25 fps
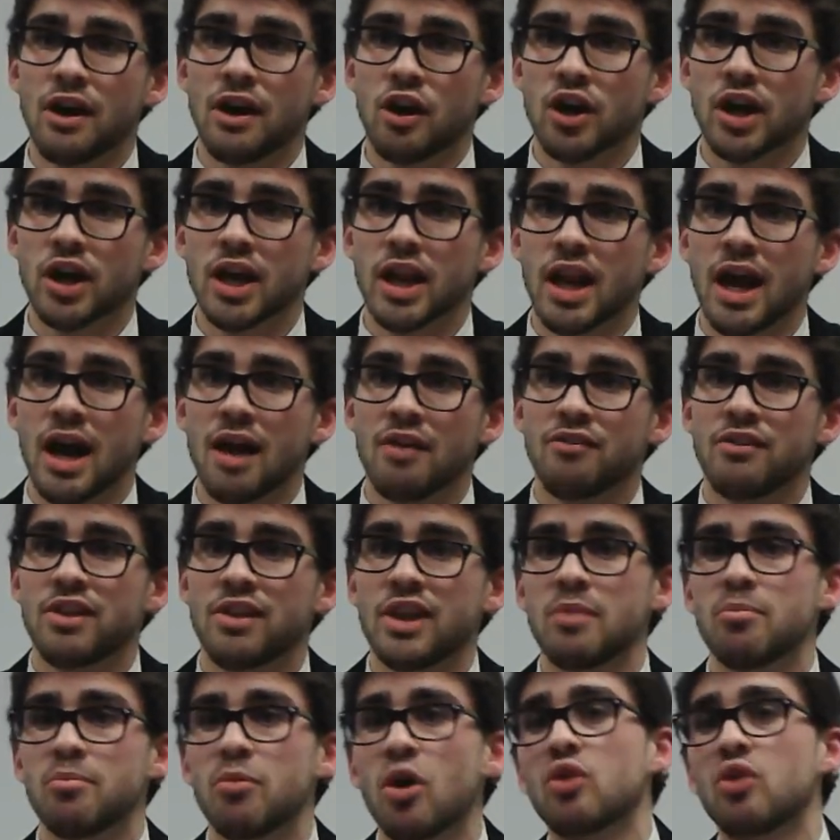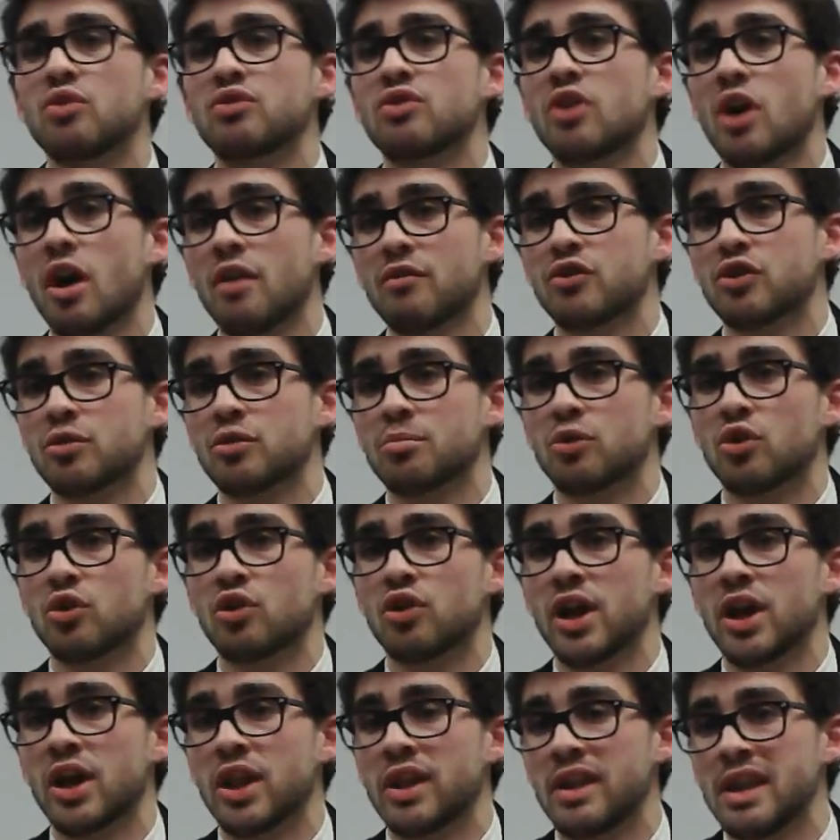they're going to have the most
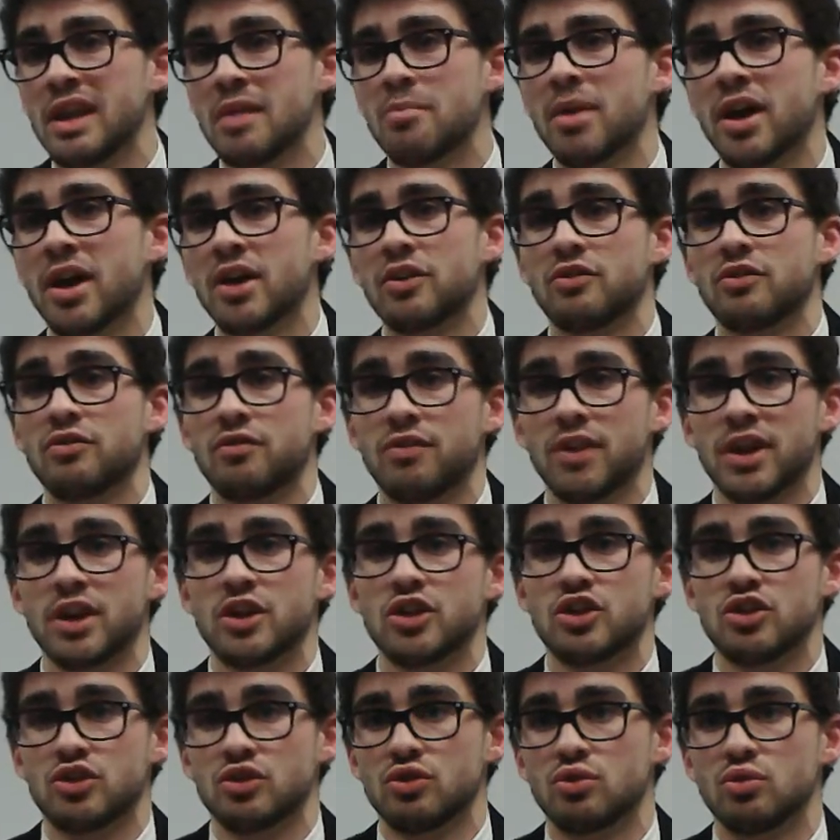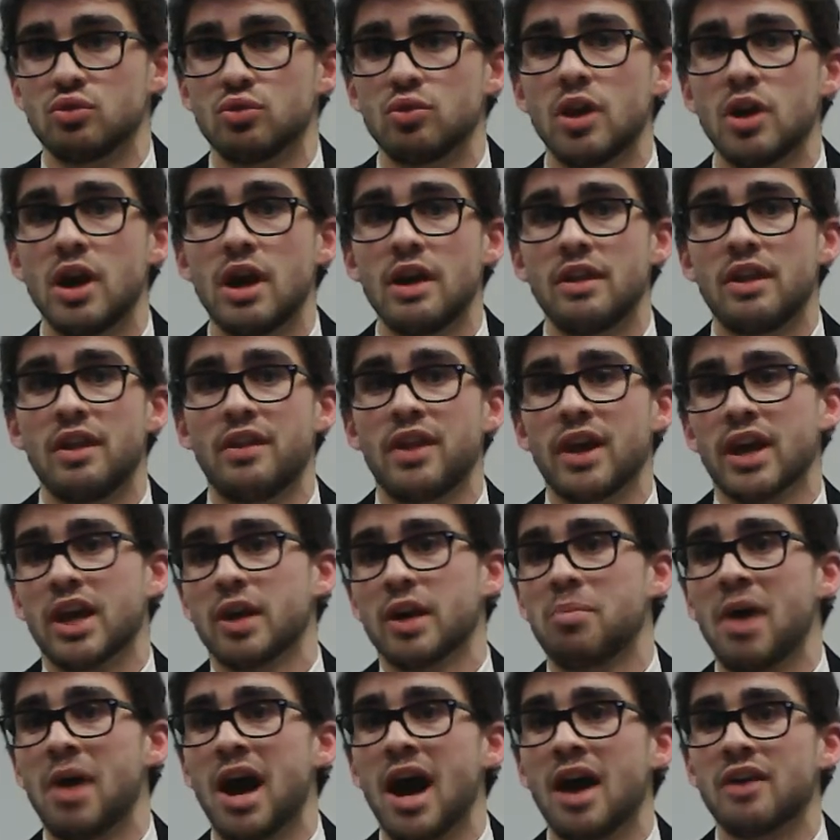comfortable and the best fit shoe that they
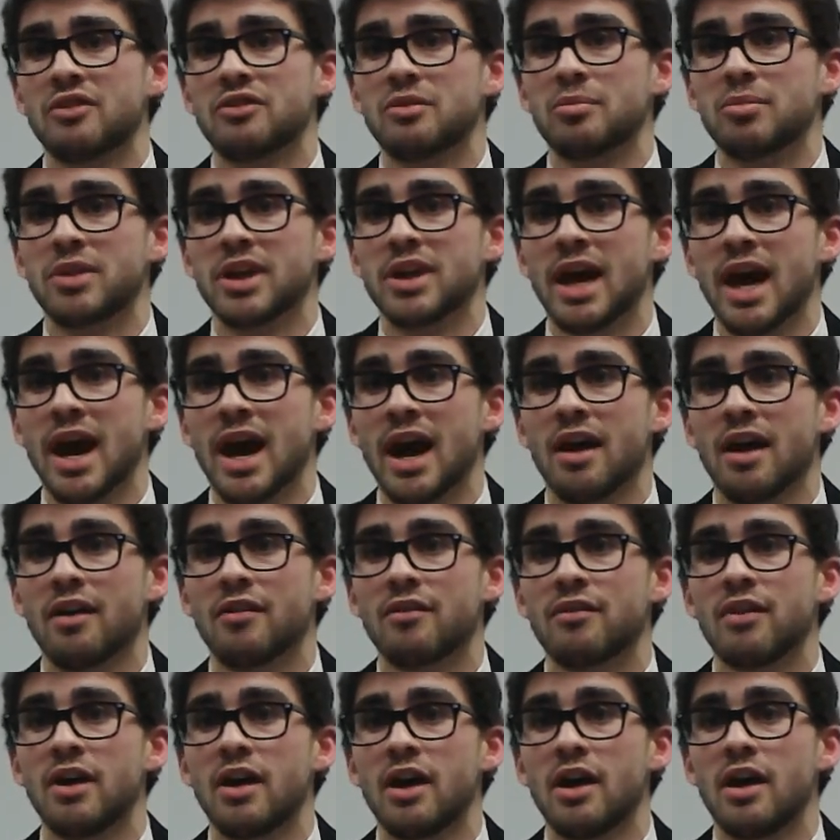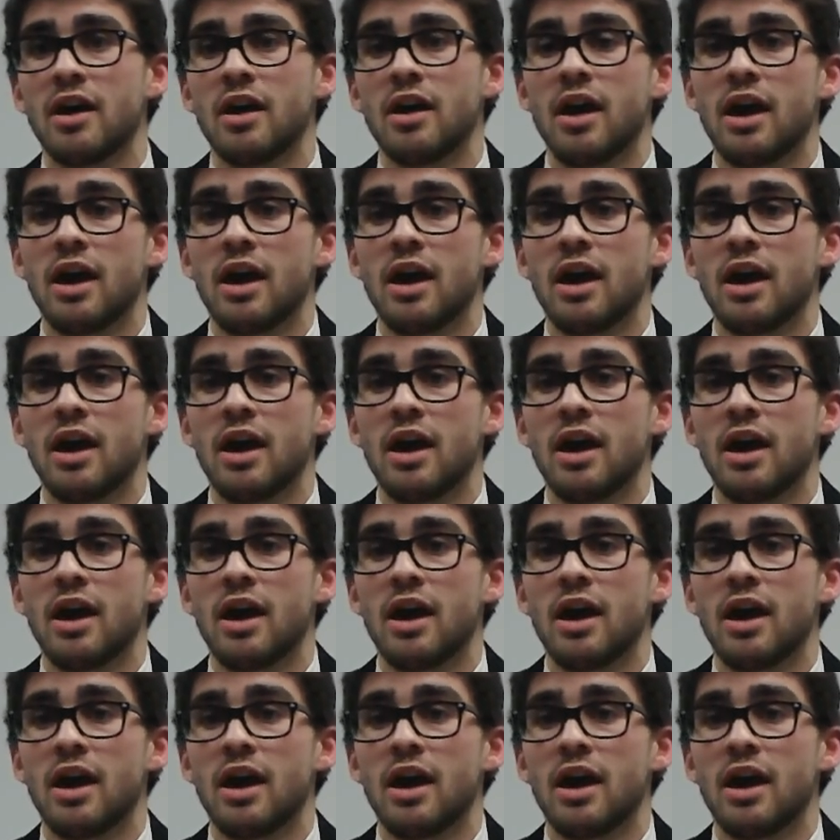could possibly have.